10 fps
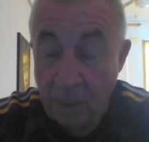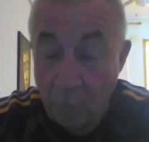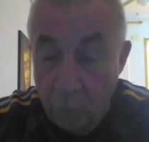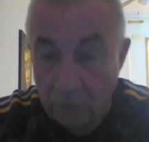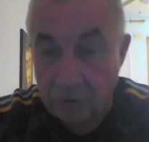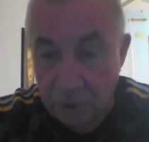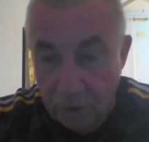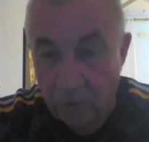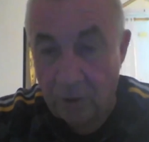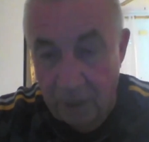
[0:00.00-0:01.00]
He will
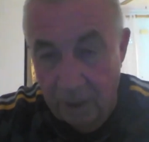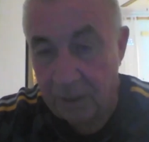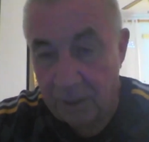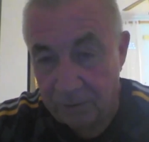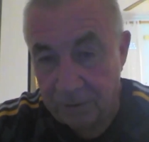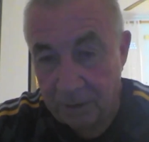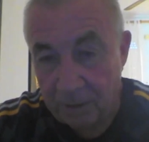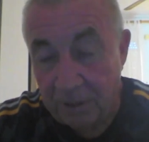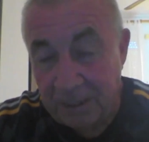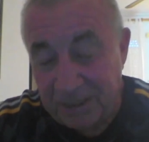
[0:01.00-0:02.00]
score a lot of goals,
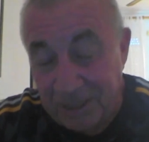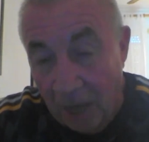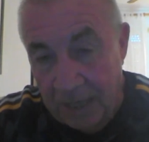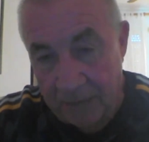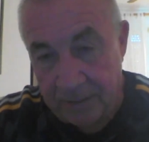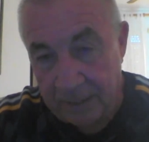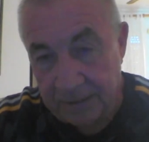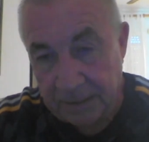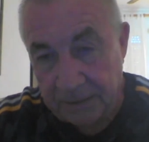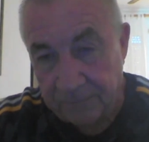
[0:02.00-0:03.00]
but he's not an
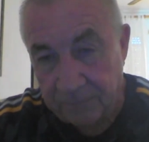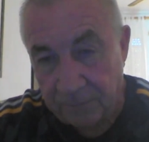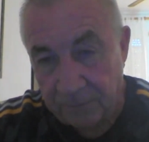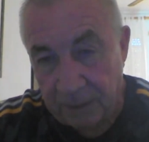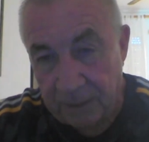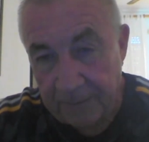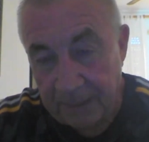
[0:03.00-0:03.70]
out-and-out centre forward.